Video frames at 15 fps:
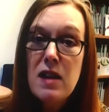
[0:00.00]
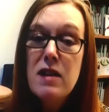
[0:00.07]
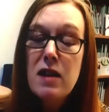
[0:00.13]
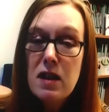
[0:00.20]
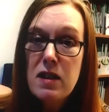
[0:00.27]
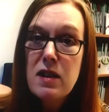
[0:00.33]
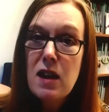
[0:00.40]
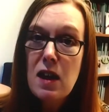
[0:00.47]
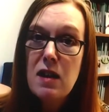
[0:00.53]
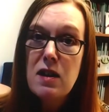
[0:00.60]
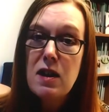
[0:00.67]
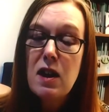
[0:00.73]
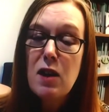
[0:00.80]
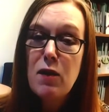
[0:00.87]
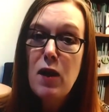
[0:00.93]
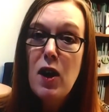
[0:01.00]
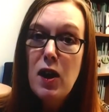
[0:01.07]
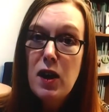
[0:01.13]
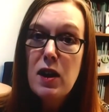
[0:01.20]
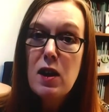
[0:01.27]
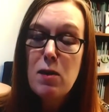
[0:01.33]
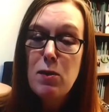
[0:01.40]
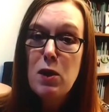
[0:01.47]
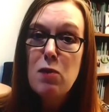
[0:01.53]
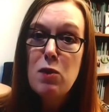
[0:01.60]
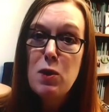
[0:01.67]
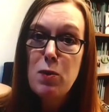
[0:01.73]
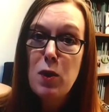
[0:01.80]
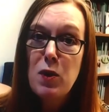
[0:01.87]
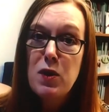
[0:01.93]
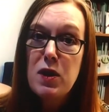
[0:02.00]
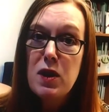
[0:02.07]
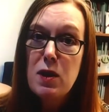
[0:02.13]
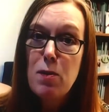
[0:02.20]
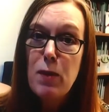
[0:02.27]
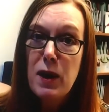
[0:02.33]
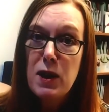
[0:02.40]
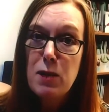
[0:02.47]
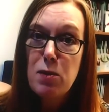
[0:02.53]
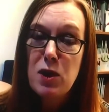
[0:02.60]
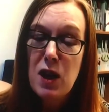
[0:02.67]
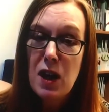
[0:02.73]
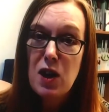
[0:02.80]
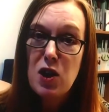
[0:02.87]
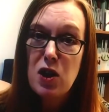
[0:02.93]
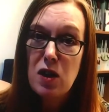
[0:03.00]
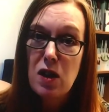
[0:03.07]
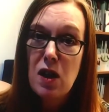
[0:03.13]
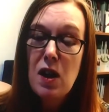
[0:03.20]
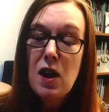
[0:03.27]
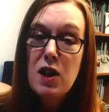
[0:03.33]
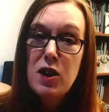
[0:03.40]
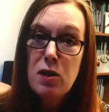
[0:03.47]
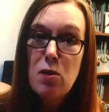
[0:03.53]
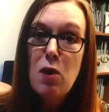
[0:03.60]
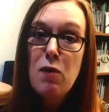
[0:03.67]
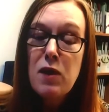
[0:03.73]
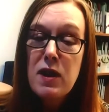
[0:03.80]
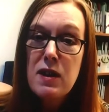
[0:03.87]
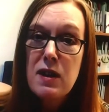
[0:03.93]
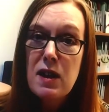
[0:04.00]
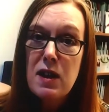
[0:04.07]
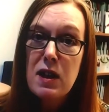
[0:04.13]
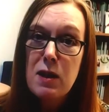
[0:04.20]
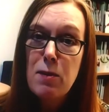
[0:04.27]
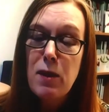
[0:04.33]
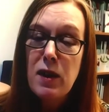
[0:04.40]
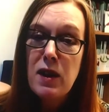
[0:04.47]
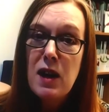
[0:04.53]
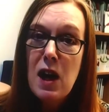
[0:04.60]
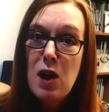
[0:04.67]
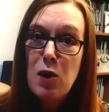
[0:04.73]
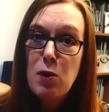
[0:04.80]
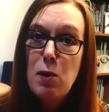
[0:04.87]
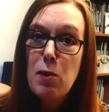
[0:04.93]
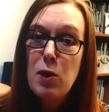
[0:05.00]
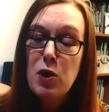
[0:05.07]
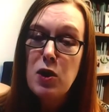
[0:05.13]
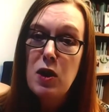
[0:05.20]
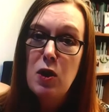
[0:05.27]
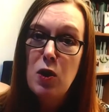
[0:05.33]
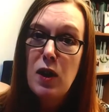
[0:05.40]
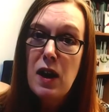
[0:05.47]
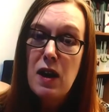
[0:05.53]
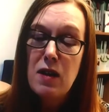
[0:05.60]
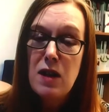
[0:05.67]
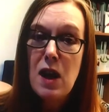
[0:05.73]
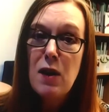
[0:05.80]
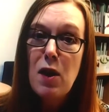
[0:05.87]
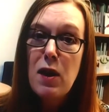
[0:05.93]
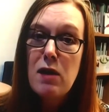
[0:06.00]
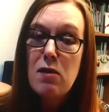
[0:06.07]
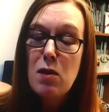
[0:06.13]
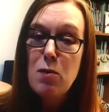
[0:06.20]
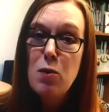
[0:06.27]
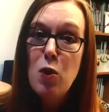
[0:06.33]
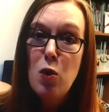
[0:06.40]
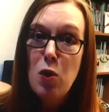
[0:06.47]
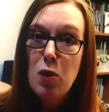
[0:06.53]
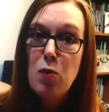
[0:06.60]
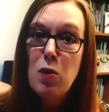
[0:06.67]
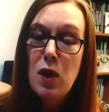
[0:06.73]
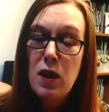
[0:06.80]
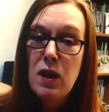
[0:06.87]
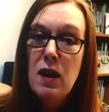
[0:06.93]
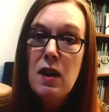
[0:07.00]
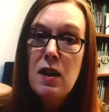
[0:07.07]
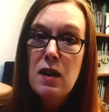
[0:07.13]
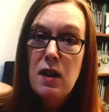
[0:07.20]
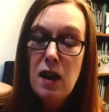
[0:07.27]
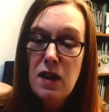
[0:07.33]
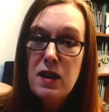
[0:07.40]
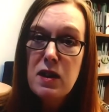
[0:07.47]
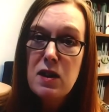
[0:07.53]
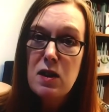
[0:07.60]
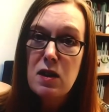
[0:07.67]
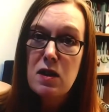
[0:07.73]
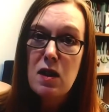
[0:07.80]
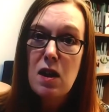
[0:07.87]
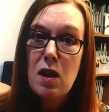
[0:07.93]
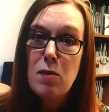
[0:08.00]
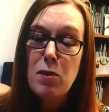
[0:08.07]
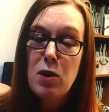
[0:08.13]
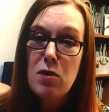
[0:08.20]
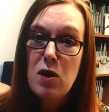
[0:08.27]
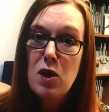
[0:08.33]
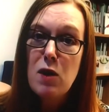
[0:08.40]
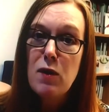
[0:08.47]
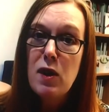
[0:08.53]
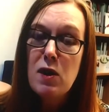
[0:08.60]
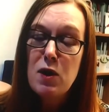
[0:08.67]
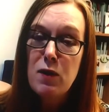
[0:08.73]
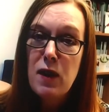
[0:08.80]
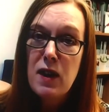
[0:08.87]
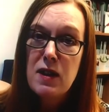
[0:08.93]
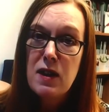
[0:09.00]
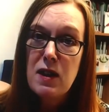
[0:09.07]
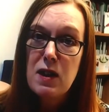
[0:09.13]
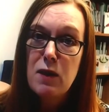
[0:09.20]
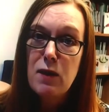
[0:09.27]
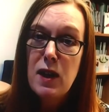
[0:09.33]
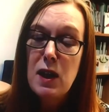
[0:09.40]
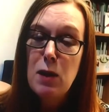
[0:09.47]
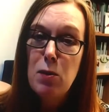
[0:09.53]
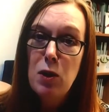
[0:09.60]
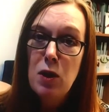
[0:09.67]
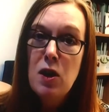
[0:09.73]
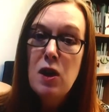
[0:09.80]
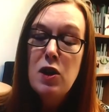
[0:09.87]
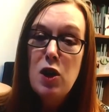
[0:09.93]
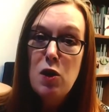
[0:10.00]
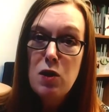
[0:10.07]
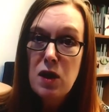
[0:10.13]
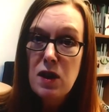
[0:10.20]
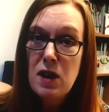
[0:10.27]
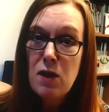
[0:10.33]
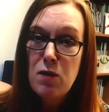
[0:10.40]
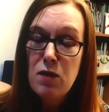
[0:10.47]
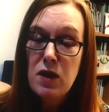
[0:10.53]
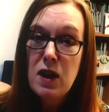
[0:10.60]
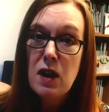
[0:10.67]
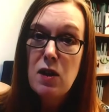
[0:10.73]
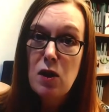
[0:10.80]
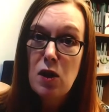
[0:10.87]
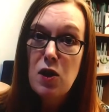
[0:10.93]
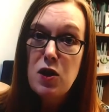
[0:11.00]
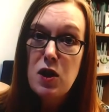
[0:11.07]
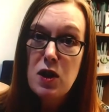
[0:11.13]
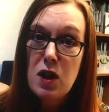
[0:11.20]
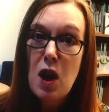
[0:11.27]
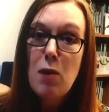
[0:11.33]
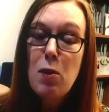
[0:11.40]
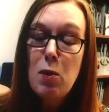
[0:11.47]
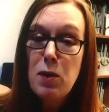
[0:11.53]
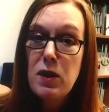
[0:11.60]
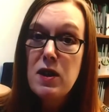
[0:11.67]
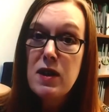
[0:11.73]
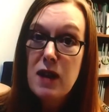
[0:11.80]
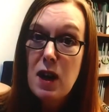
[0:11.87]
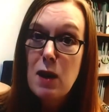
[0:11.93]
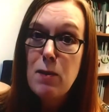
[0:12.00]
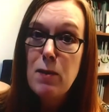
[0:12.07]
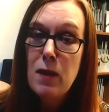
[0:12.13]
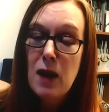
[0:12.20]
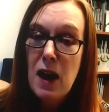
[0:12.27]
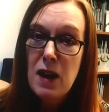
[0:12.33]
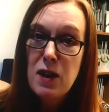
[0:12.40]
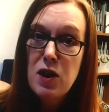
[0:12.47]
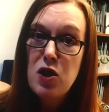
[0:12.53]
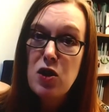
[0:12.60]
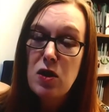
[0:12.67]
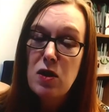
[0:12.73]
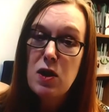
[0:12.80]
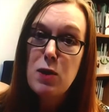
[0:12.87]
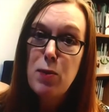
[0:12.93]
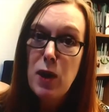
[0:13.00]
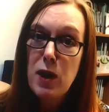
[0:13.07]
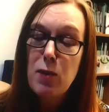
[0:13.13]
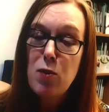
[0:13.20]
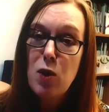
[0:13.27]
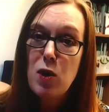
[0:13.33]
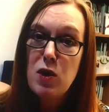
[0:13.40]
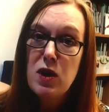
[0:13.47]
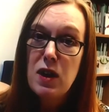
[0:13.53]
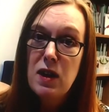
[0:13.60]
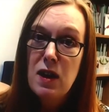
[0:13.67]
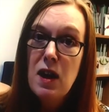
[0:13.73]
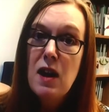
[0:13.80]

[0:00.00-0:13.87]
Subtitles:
does tend to give higher immune responses and better protection. So obviously it's something now that we want to look at. Now that there are more than one licensed coronavirus vaccines available using different technologies, but with the same antigen, the spike protein,